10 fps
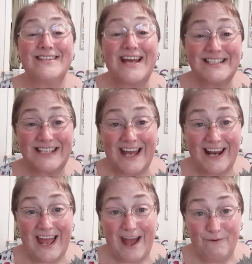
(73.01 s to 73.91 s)
That's
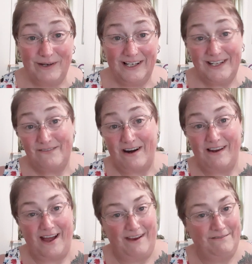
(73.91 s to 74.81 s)
kind of how we live
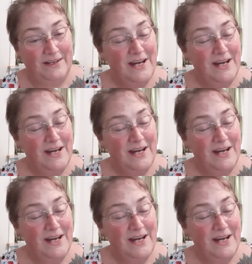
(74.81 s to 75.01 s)
our life.